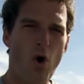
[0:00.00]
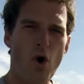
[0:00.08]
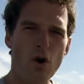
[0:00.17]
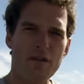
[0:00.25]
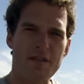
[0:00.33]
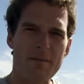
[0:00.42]

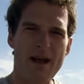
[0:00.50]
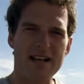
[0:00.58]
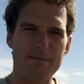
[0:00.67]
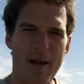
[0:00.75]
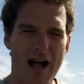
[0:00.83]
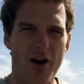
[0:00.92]
all of the
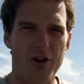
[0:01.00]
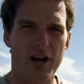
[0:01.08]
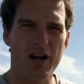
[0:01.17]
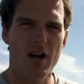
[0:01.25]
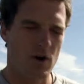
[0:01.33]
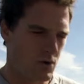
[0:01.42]
men's
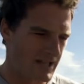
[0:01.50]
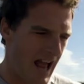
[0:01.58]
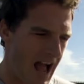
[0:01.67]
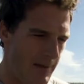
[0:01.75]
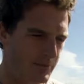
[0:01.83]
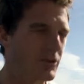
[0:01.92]
powder was
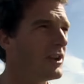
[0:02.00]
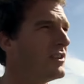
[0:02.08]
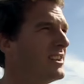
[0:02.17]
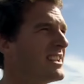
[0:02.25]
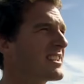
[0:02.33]
absolutely